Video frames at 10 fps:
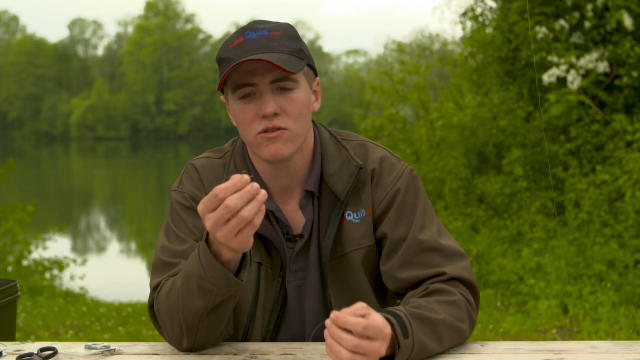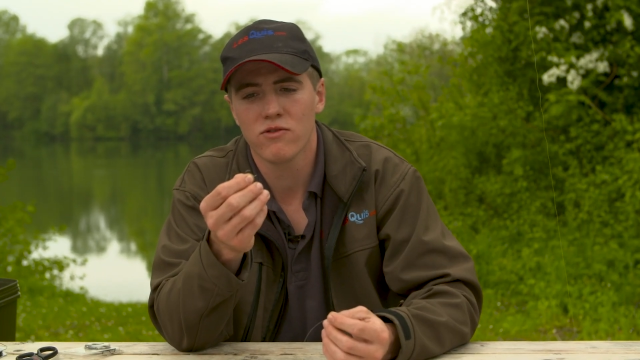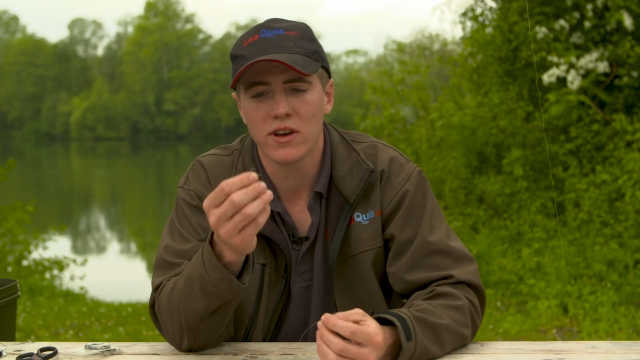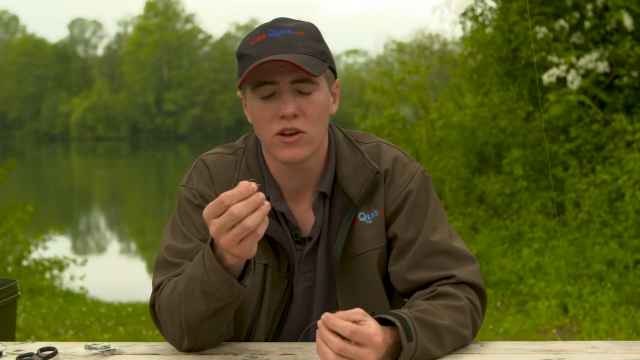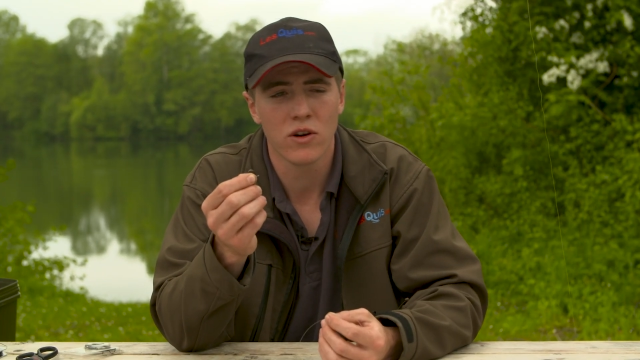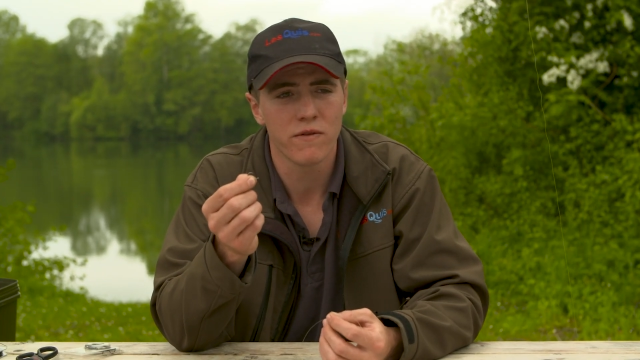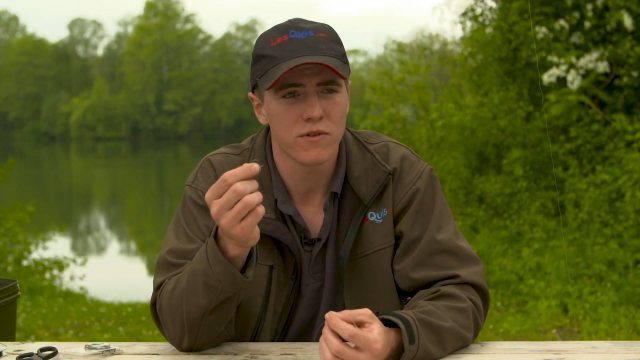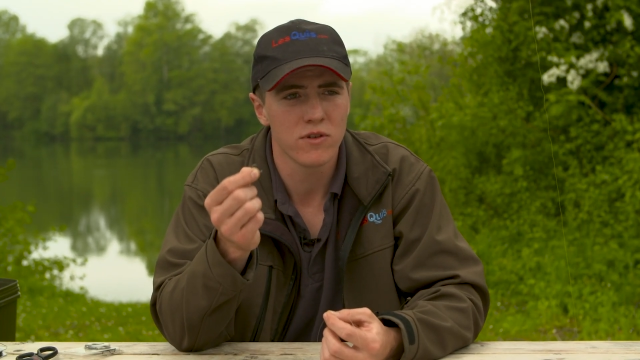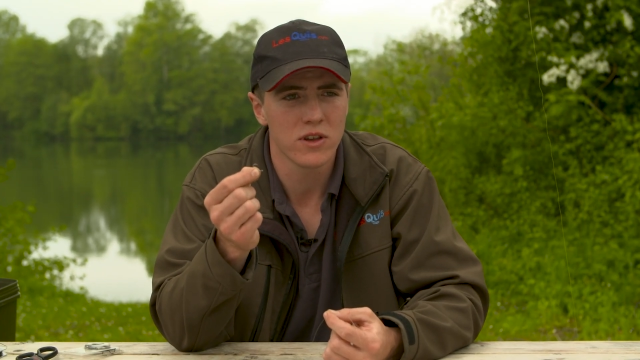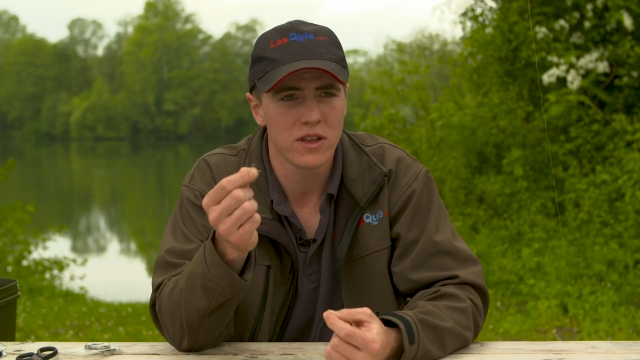great
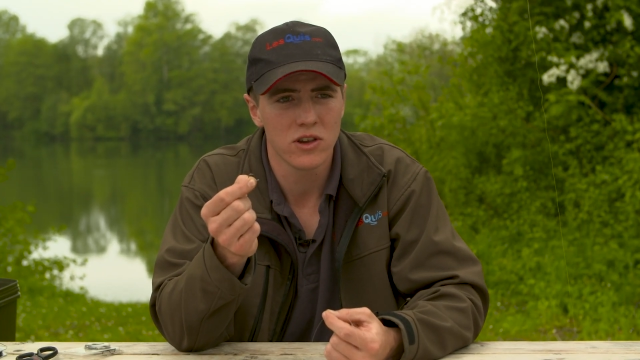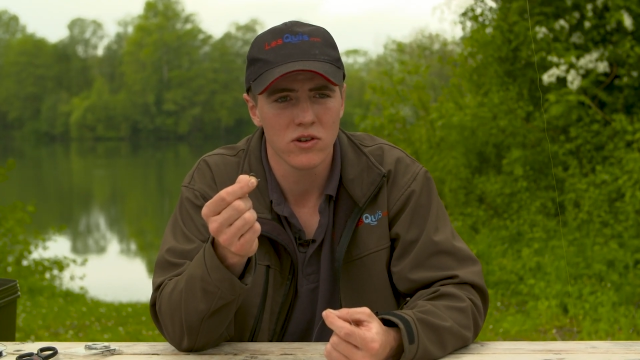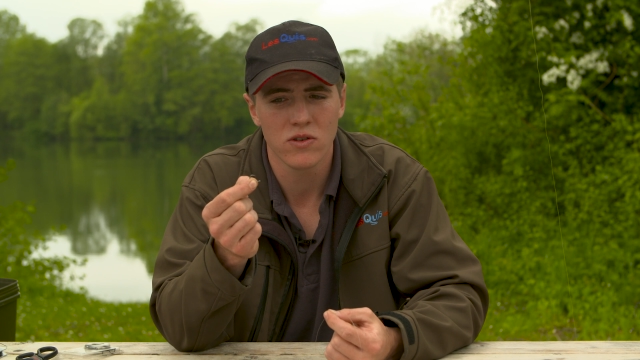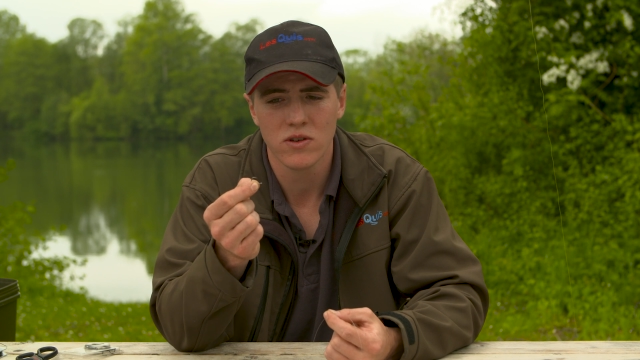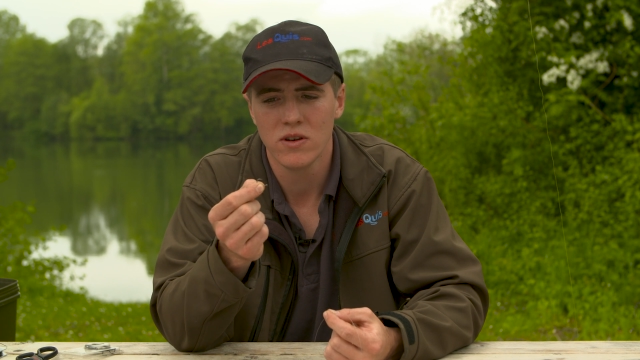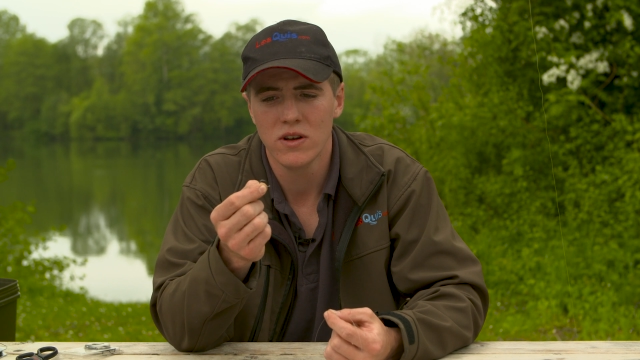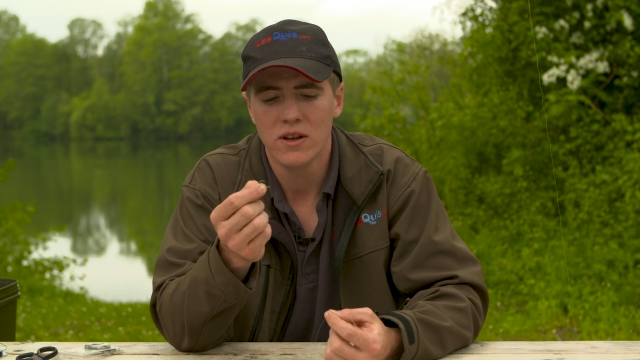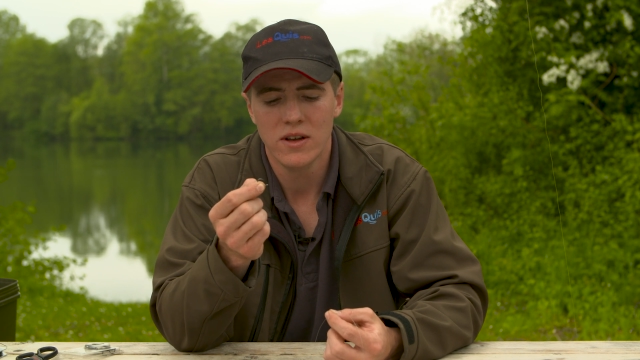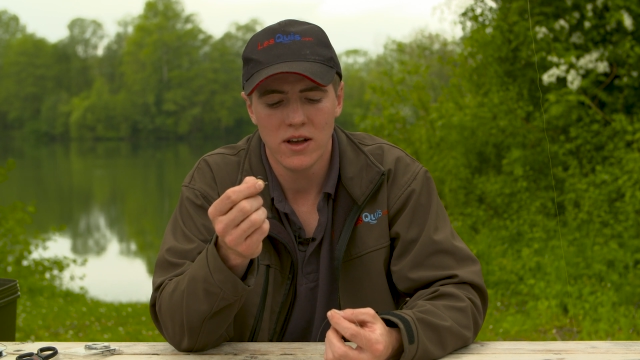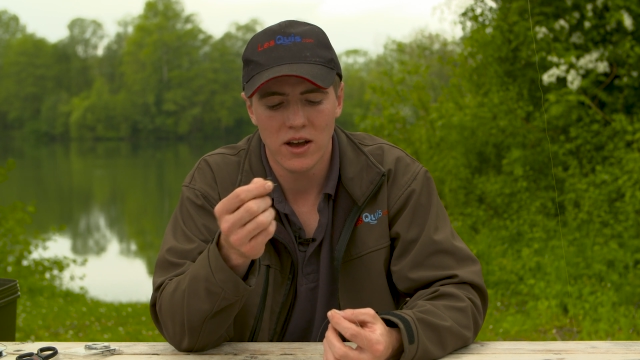confidence in this hook
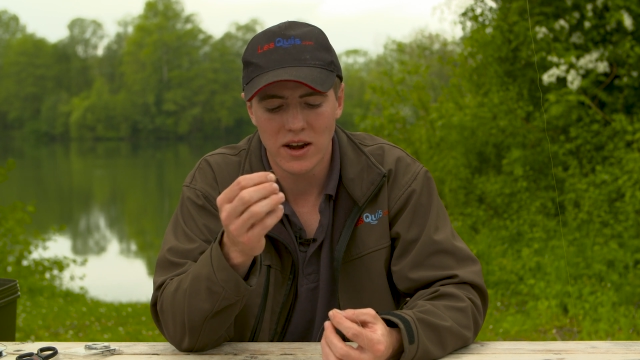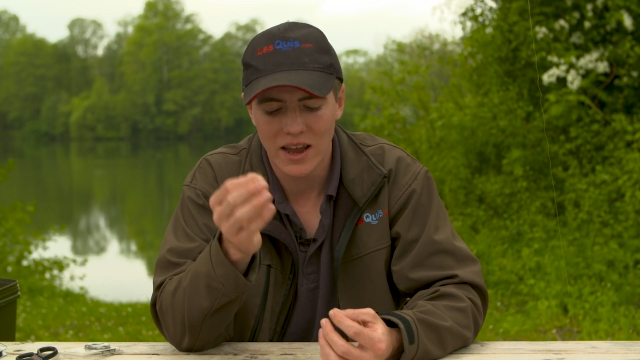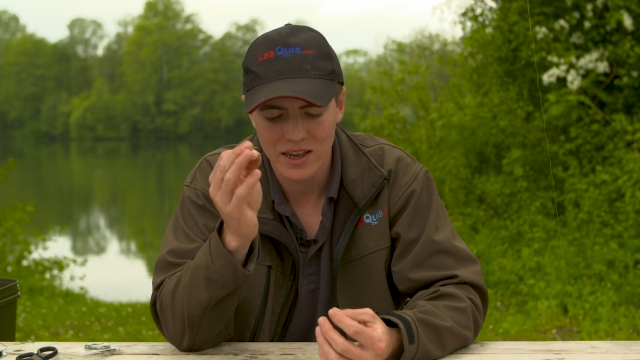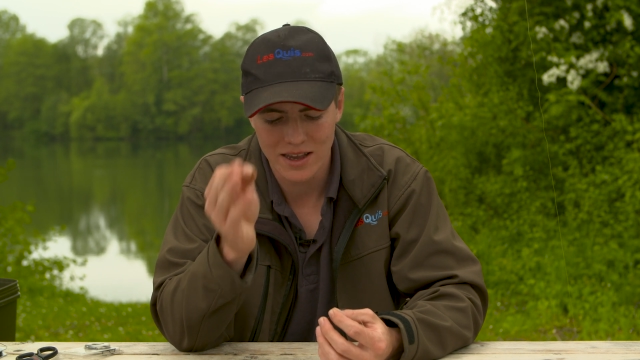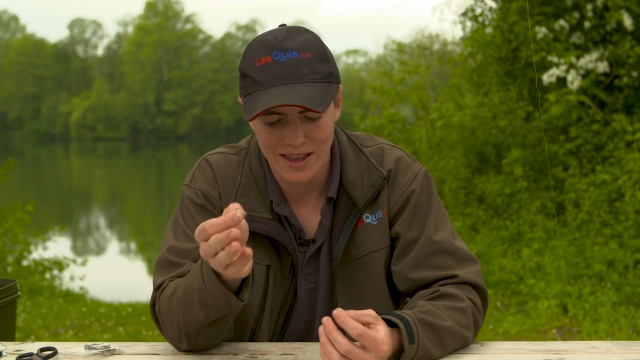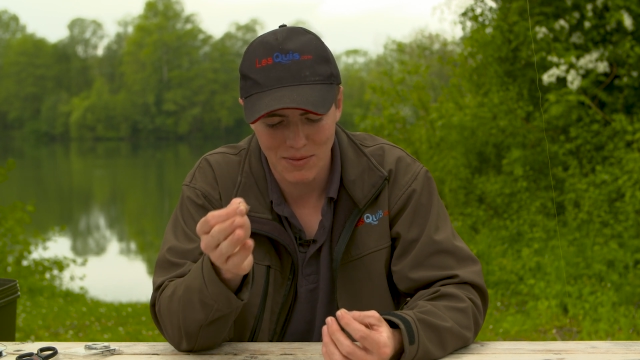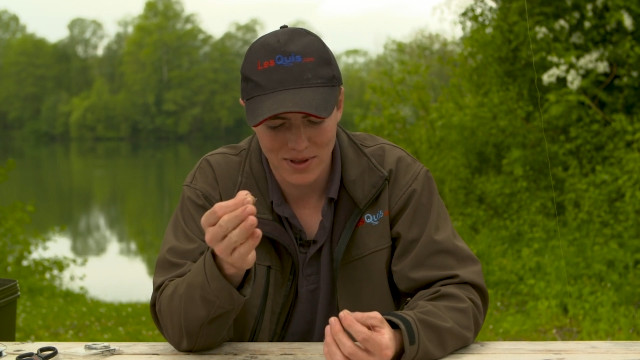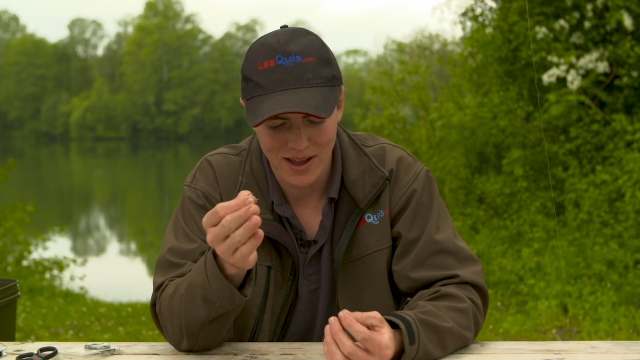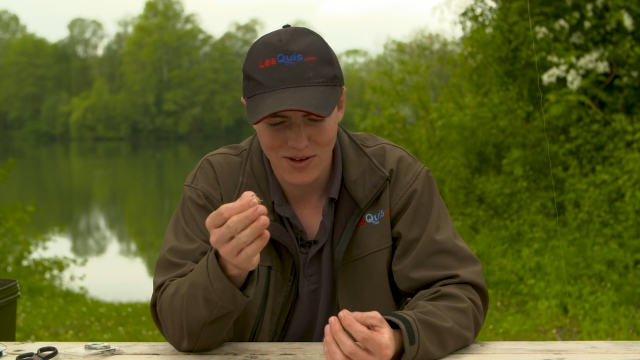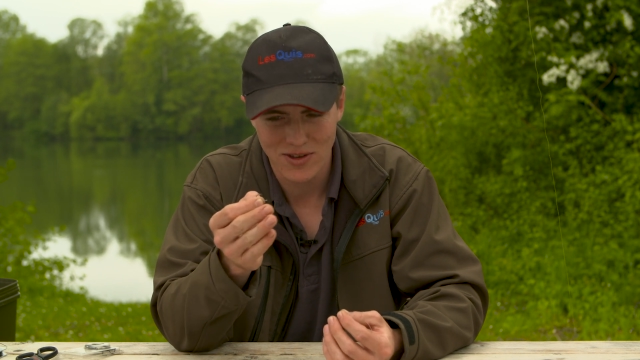and it hasn't let me
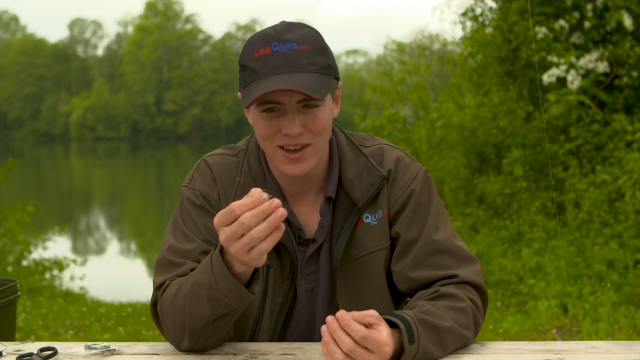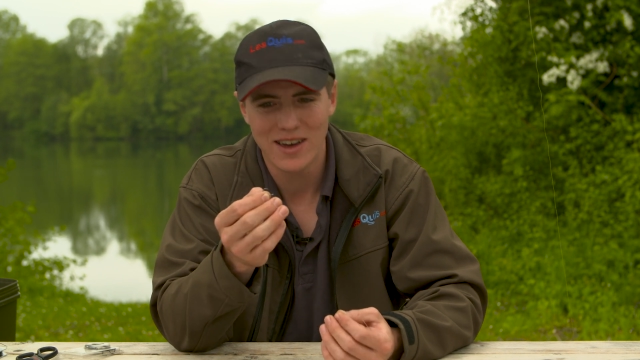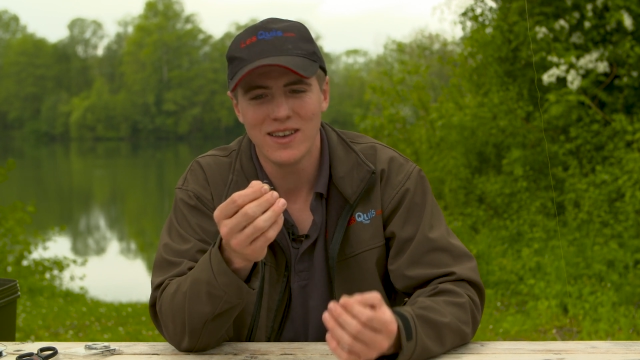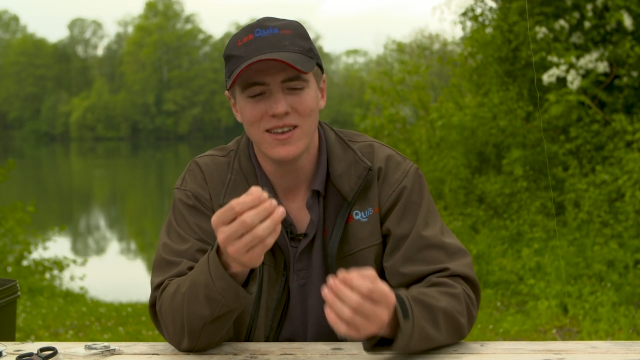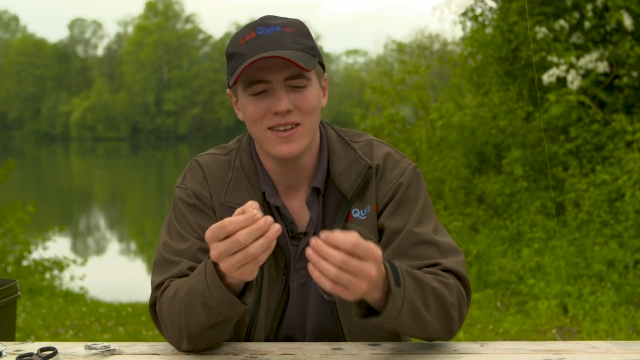down yet.